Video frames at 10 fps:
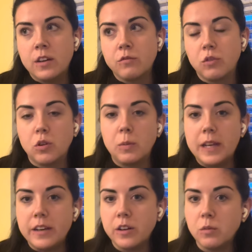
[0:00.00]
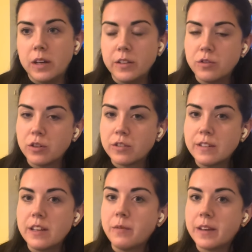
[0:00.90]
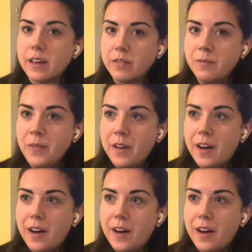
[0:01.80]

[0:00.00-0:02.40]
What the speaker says: role play or what instructions they've been given.